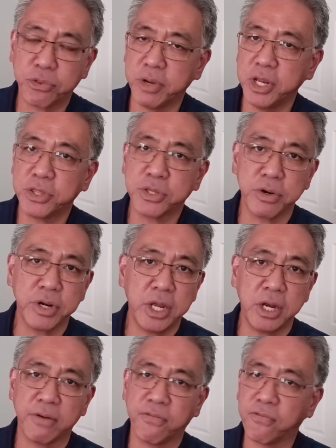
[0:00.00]

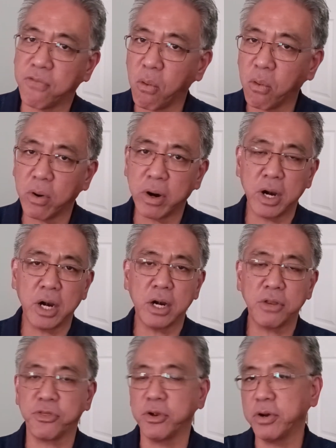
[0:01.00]
3:30 to
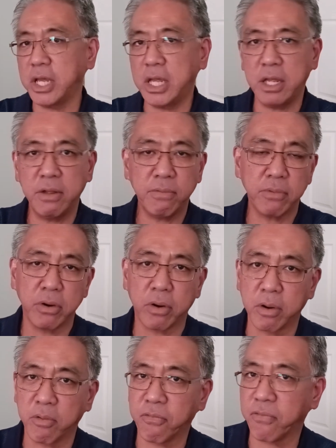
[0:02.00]
4:30
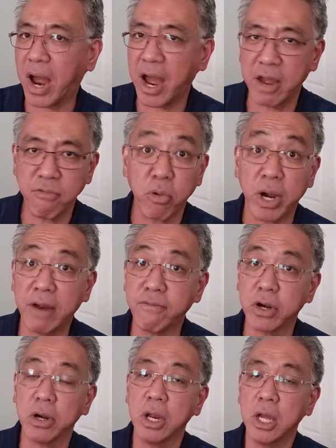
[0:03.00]
or 5,
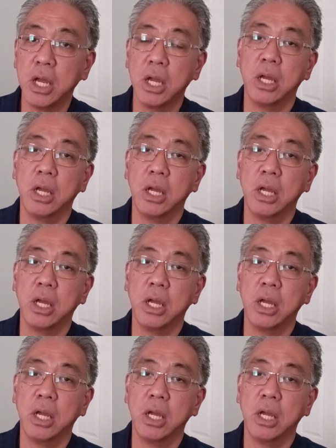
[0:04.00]
whatever,